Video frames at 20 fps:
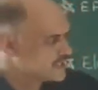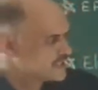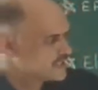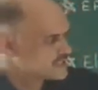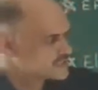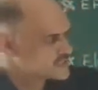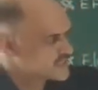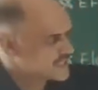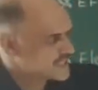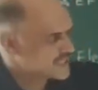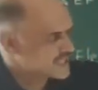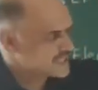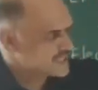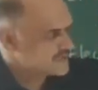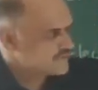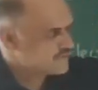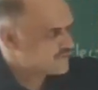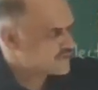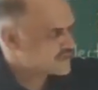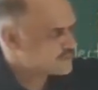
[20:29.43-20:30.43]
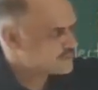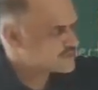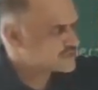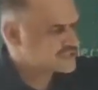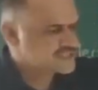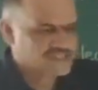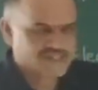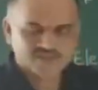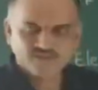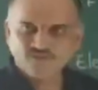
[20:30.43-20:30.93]
So again from
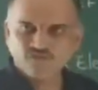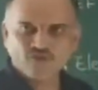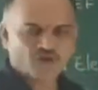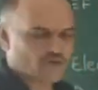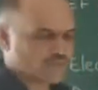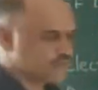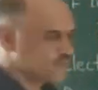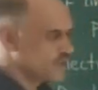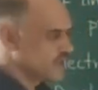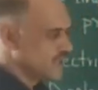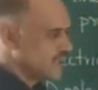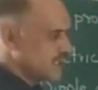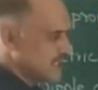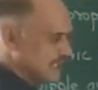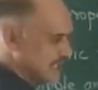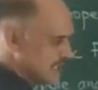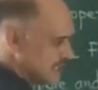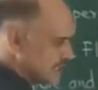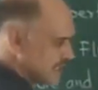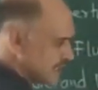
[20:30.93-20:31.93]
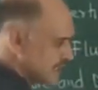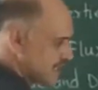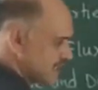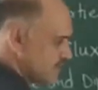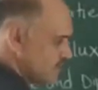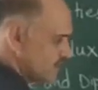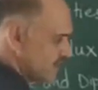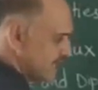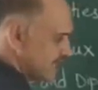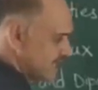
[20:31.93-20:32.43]
this formula
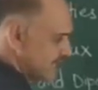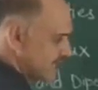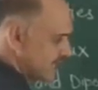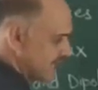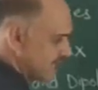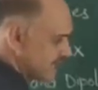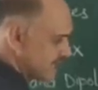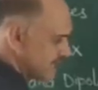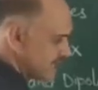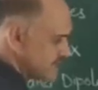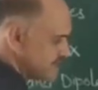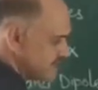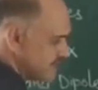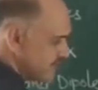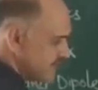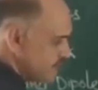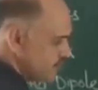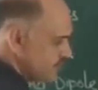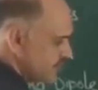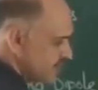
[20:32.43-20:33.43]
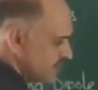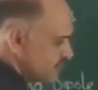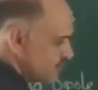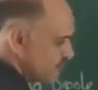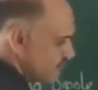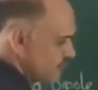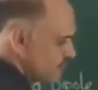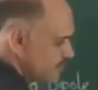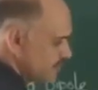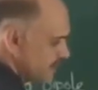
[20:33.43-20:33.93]
you can write SI unit
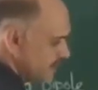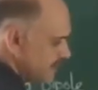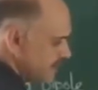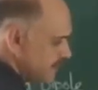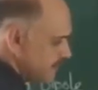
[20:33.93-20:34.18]
of P.